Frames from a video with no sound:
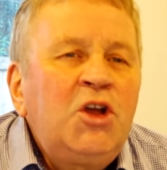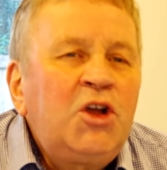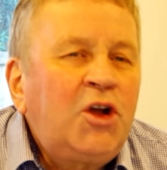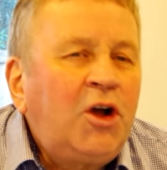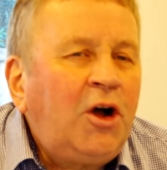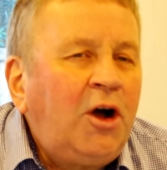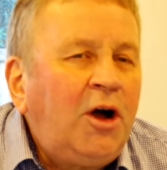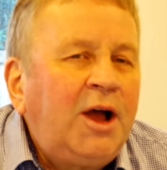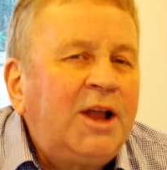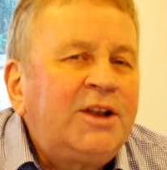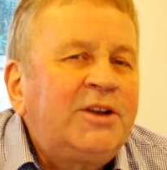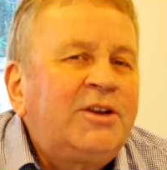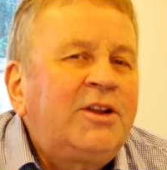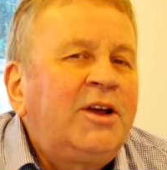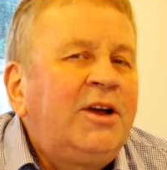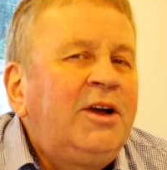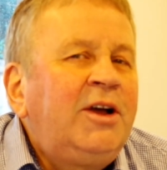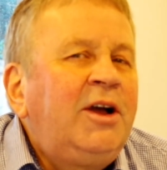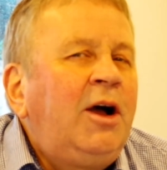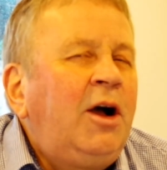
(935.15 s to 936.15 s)
kind
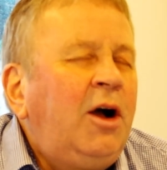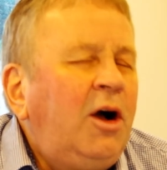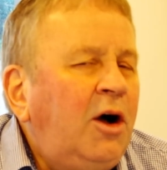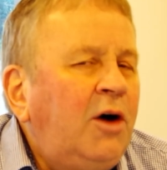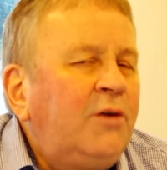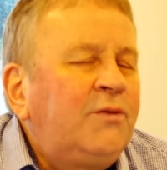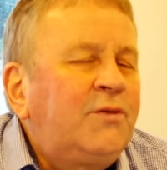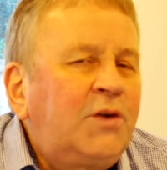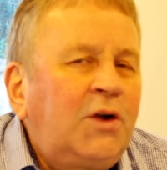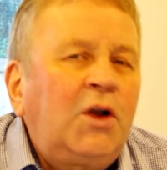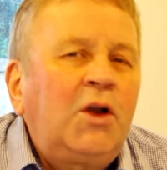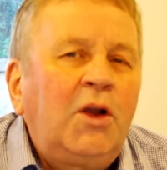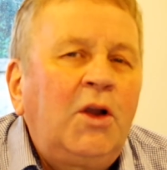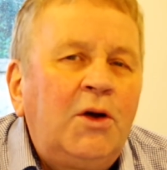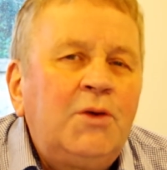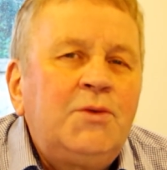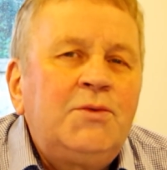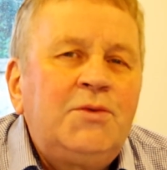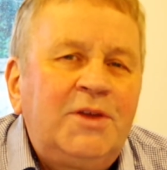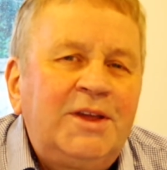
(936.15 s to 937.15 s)
of
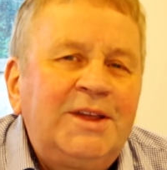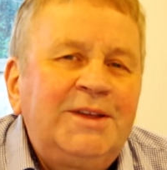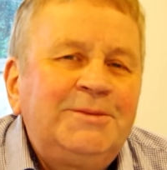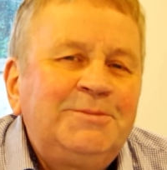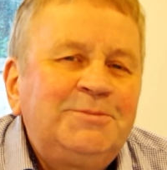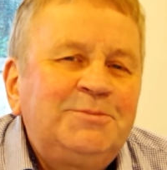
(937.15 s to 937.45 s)
clothing,